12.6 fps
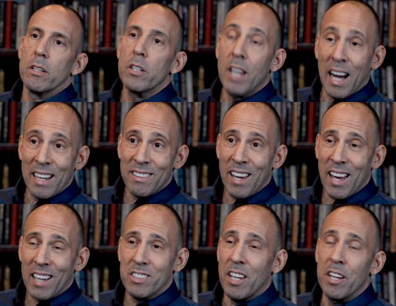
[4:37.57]

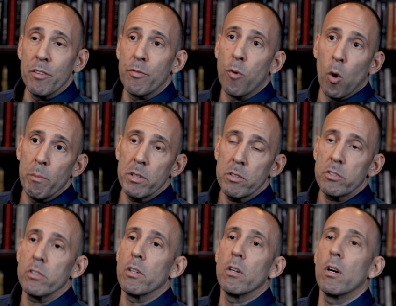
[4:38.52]
contacts, and
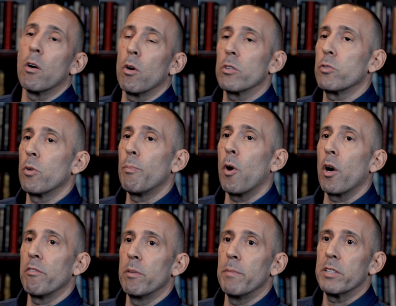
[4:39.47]
informants are also part
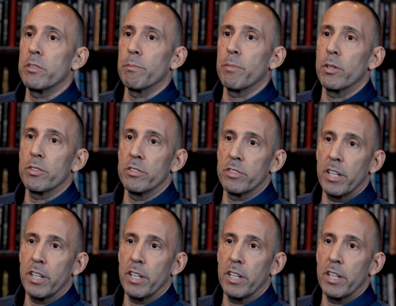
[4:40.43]
of a missing persons